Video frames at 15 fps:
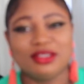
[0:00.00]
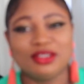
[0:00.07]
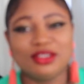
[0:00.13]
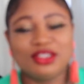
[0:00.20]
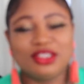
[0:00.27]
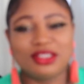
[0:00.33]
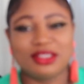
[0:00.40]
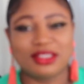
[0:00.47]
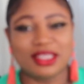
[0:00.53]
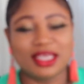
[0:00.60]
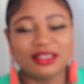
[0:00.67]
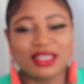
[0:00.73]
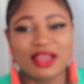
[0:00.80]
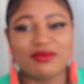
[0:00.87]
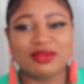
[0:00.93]
She
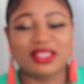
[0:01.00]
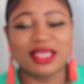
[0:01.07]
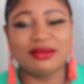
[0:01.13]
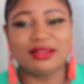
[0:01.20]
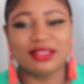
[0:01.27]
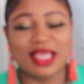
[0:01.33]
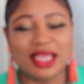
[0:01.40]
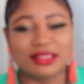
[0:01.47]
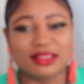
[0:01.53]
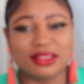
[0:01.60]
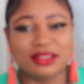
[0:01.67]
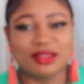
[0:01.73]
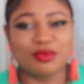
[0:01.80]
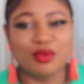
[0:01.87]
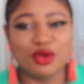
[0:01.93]
said every time this guy
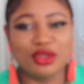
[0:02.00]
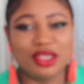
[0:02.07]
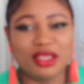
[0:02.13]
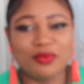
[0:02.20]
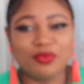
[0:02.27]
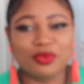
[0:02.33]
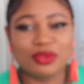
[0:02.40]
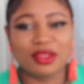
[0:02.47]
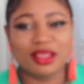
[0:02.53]
sees money,